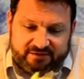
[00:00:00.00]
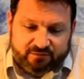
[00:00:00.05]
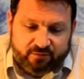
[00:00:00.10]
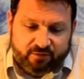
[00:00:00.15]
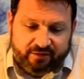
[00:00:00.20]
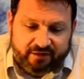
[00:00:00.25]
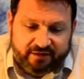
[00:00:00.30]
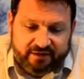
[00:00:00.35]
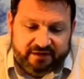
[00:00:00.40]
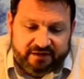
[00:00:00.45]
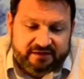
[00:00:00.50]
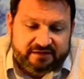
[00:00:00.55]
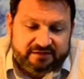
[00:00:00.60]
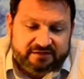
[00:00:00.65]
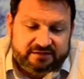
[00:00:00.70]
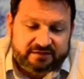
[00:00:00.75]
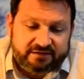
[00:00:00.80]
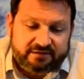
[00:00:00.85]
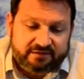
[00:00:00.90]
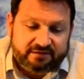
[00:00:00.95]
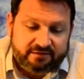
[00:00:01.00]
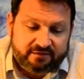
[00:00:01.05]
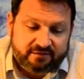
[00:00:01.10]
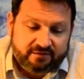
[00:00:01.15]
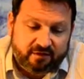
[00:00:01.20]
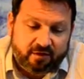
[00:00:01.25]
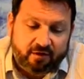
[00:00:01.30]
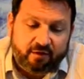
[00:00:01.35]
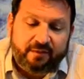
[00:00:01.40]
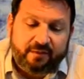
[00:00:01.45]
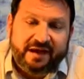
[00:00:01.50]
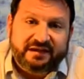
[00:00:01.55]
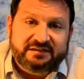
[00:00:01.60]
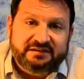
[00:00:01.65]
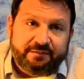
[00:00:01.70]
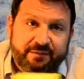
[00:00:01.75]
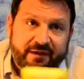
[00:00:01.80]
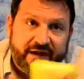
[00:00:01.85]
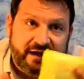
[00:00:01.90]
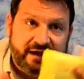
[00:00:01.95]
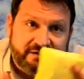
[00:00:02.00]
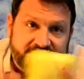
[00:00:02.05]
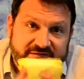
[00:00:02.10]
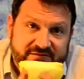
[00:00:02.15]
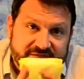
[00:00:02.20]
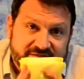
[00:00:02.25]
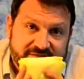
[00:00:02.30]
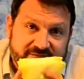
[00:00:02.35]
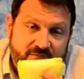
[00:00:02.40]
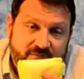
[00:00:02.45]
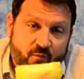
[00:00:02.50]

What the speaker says: Well, these are maxi pads.